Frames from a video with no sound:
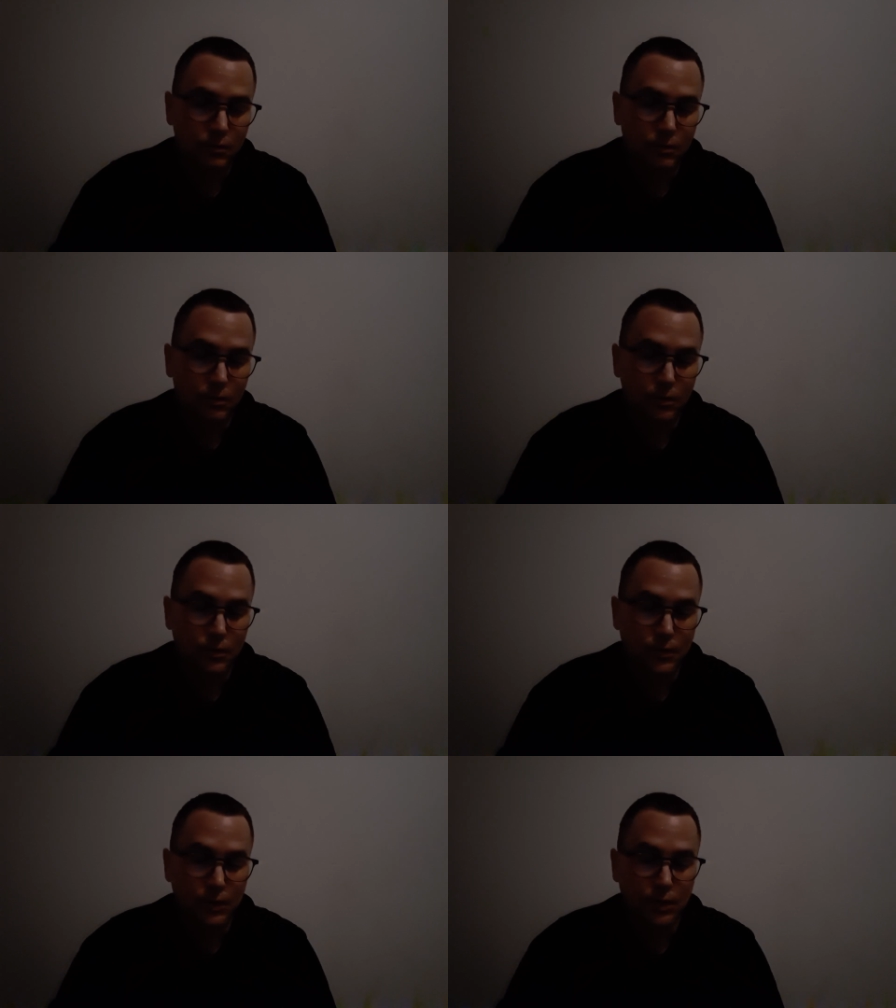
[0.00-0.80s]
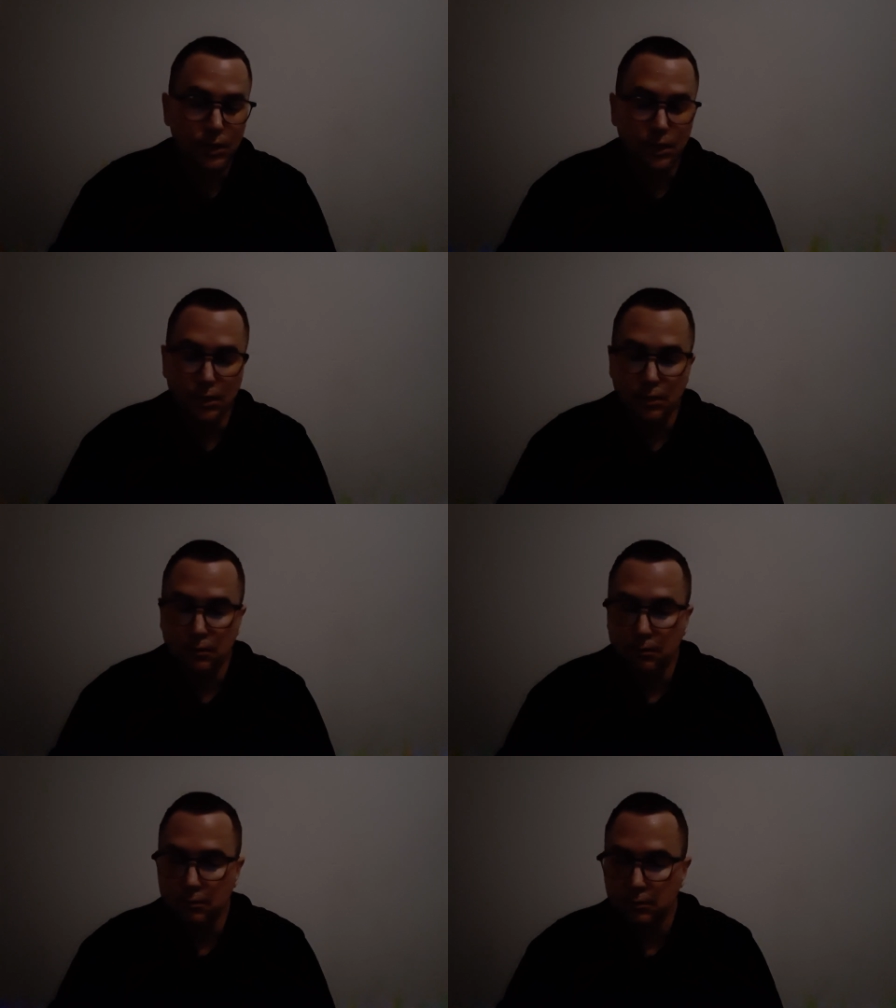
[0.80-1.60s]
uh, Seagate
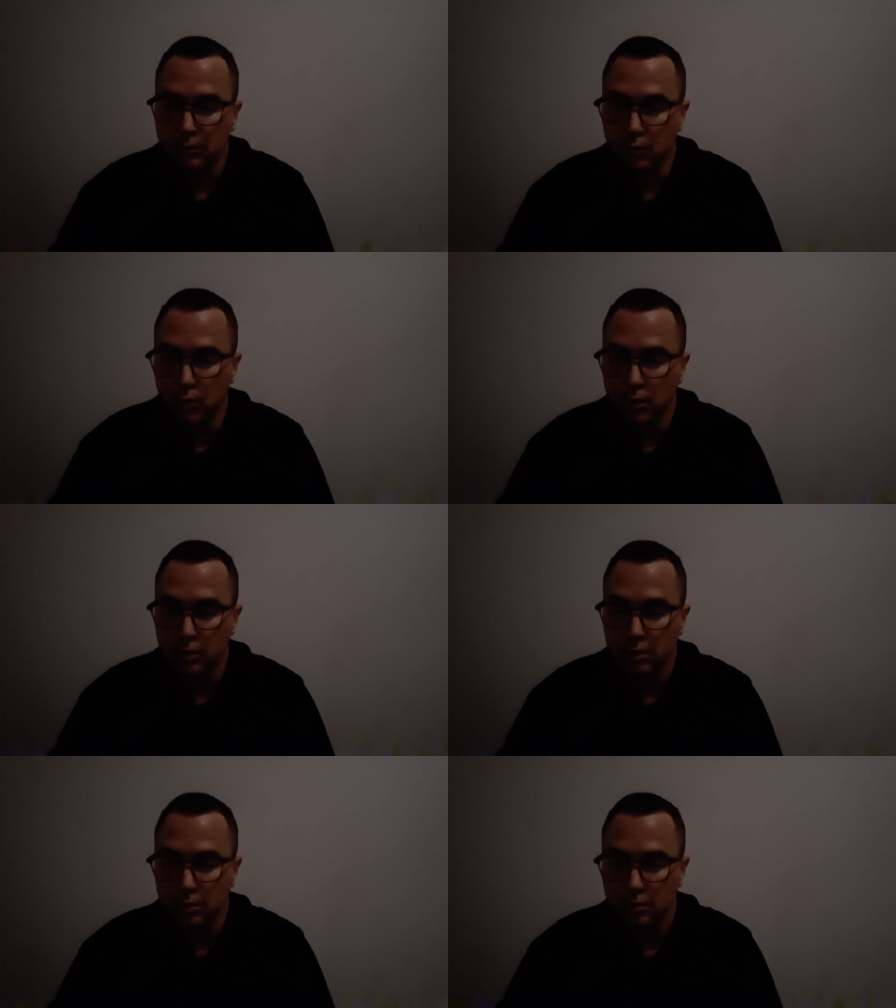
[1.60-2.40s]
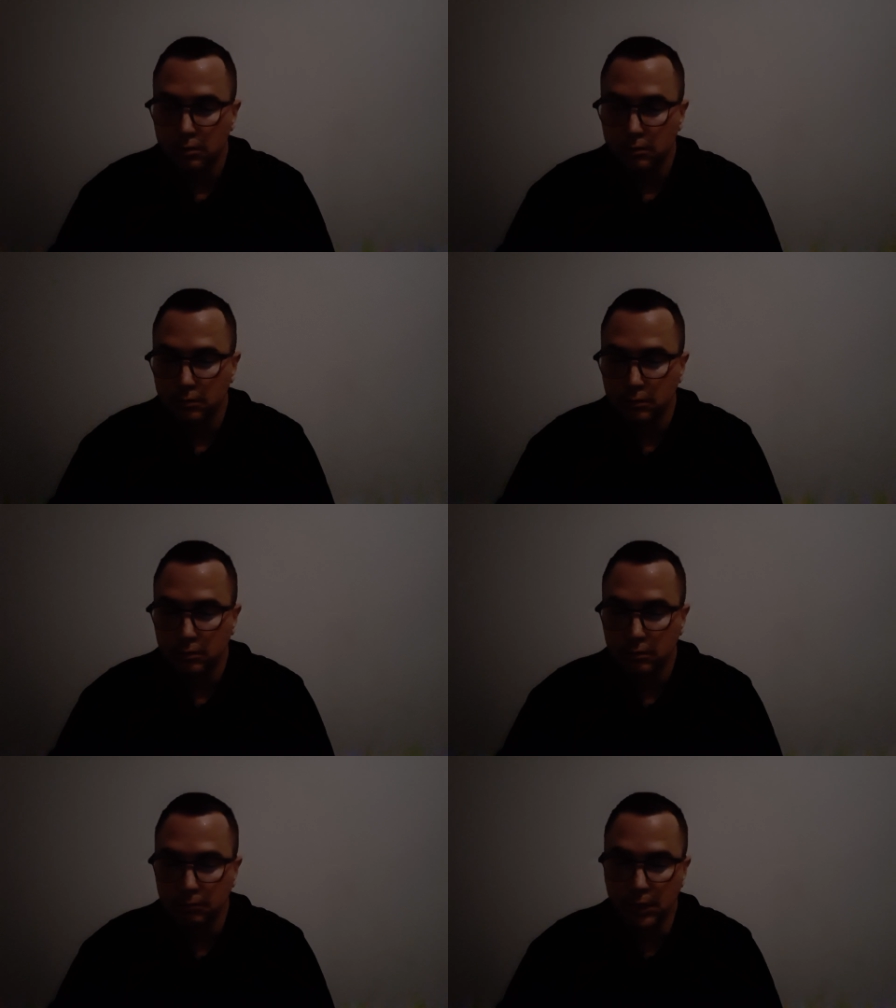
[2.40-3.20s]
one,
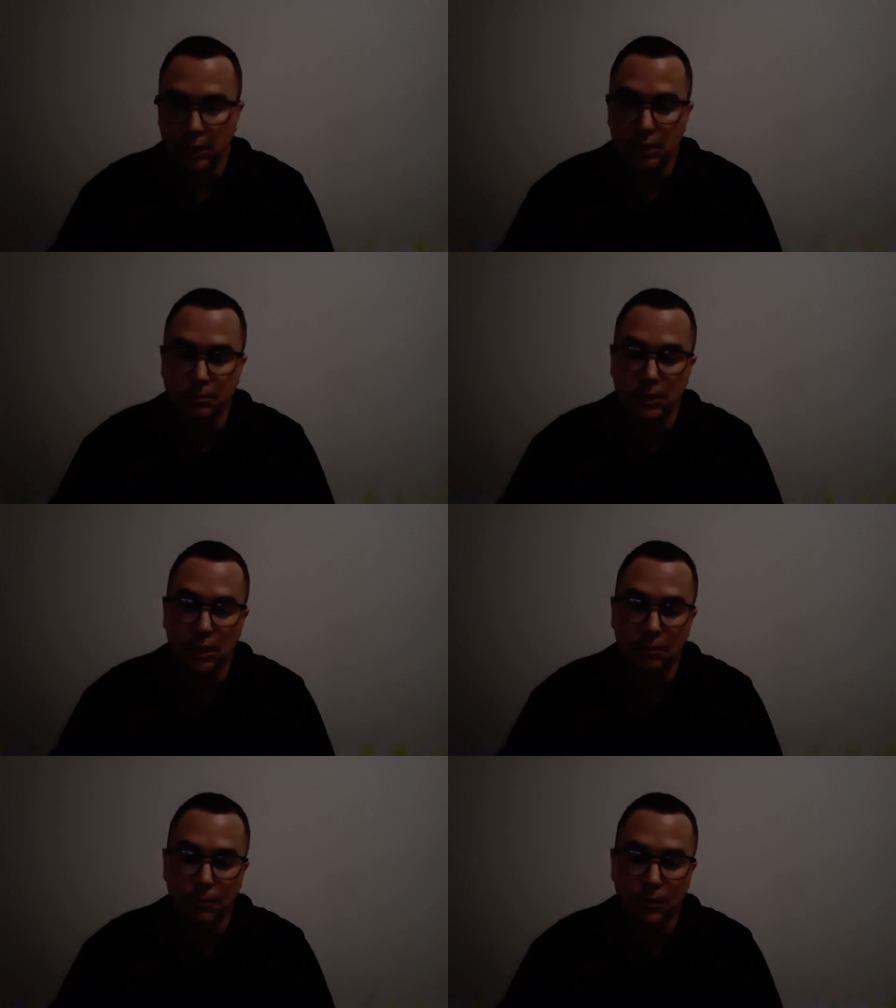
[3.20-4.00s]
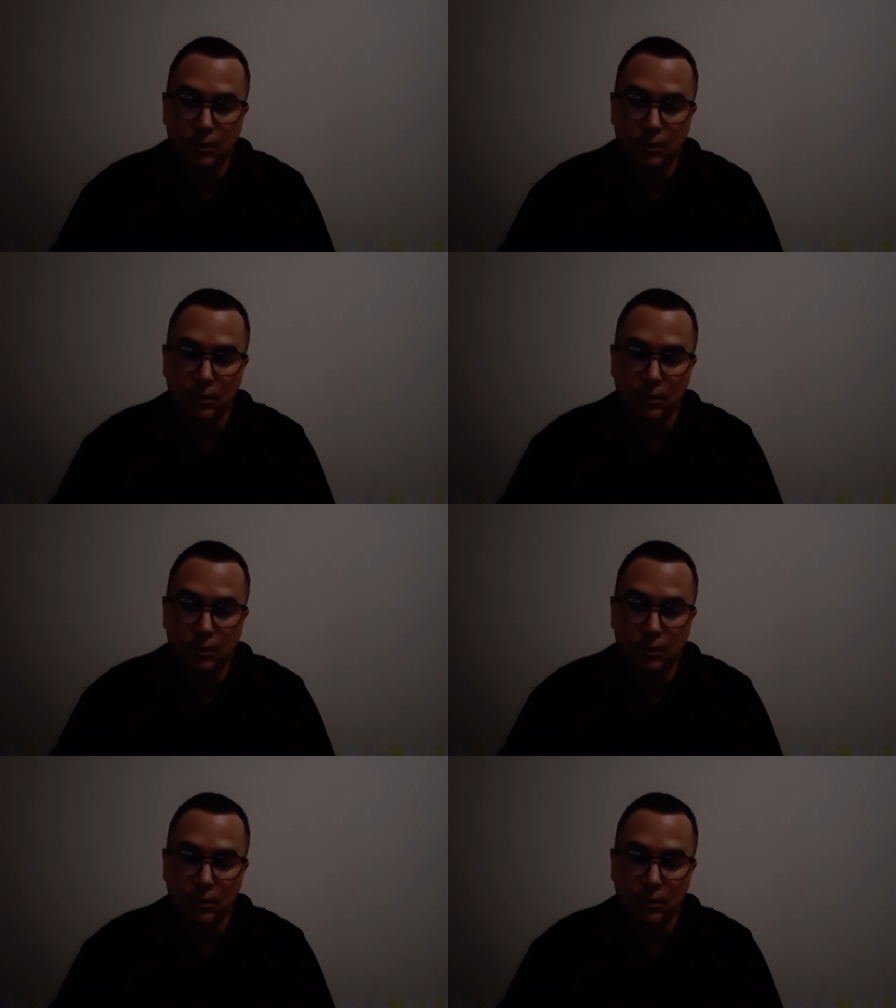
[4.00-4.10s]
my laptop,